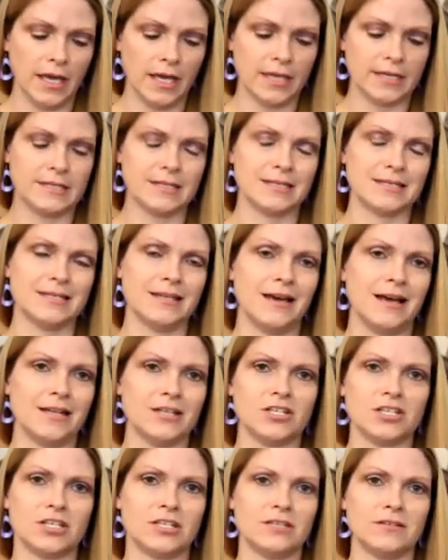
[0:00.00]
it does
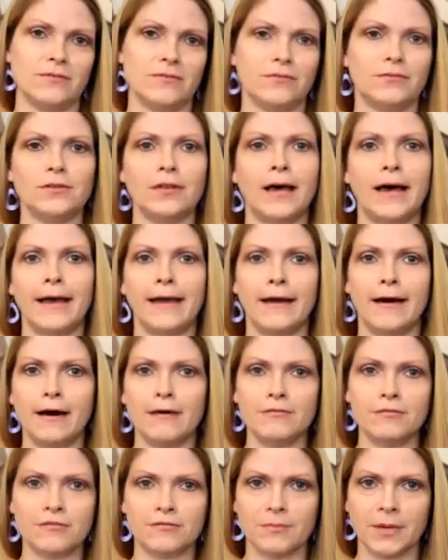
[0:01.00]
not just fly
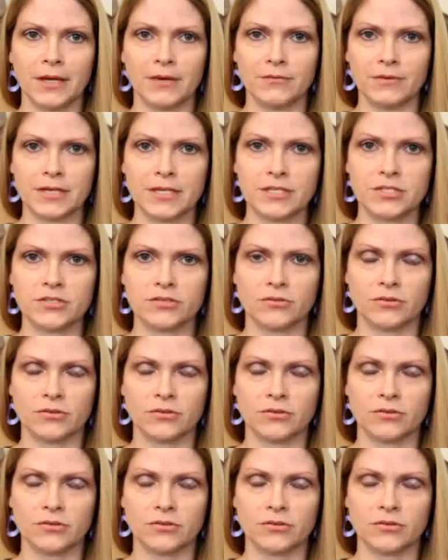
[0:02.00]
off of my wrist.